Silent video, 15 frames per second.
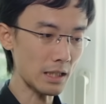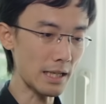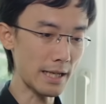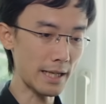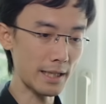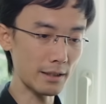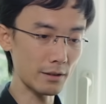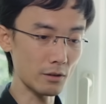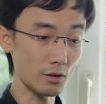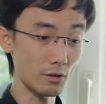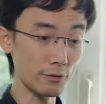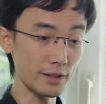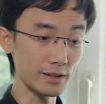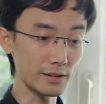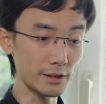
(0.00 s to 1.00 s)
And
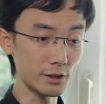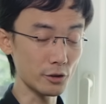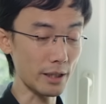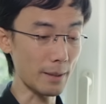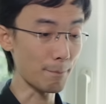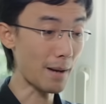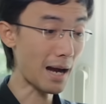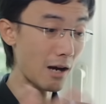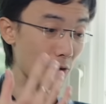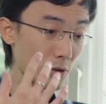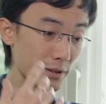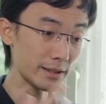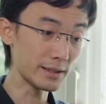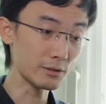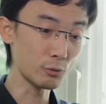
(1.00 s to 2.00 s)
obviously you can power
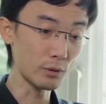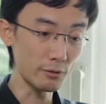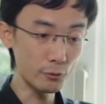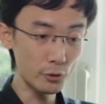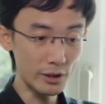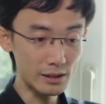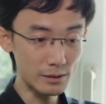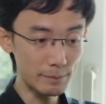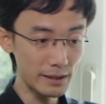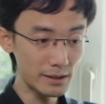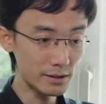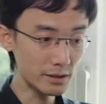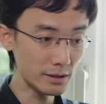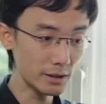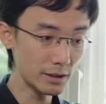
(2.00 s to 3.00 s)
this with
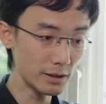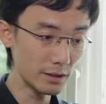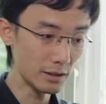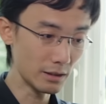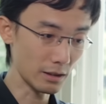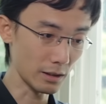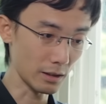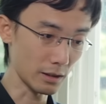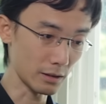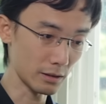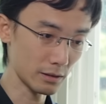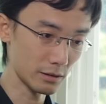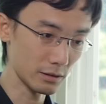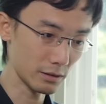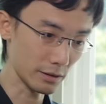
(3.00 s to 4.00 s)
USB-C,
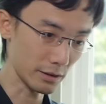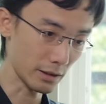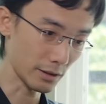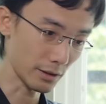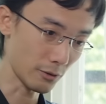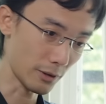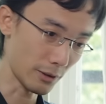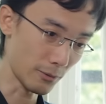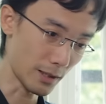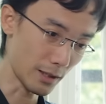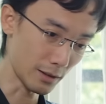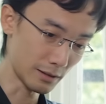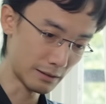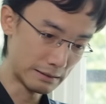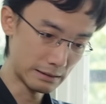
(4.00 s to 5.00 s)
the other way
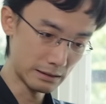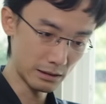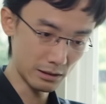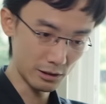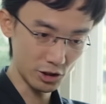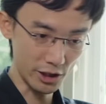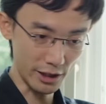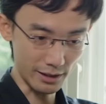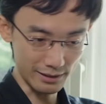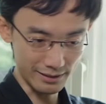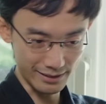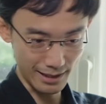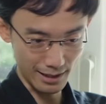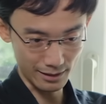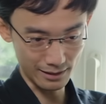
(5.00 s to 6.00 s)
around. Shit,
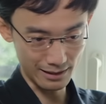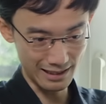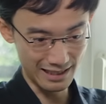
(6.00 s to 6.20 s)
stuck.